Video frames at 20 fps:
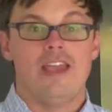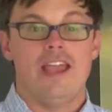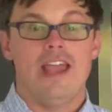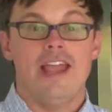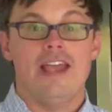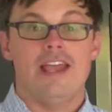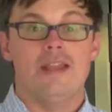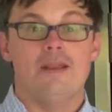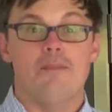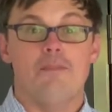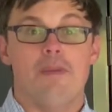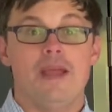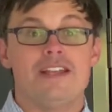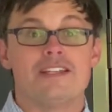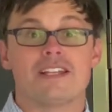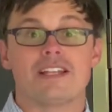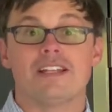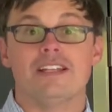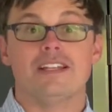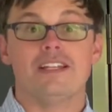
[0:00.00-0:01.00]
And
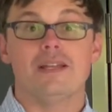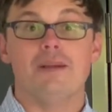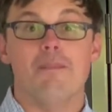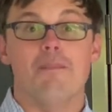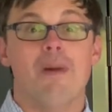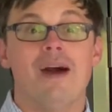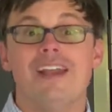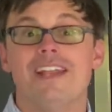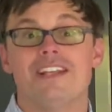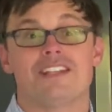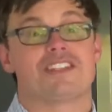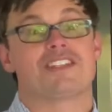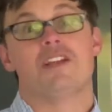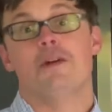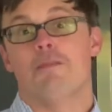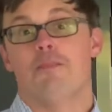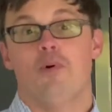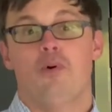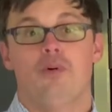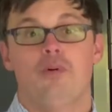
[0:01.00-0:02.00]
basically, money's
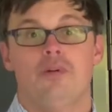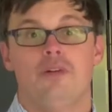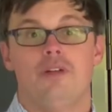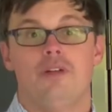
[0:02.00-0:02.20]
simple.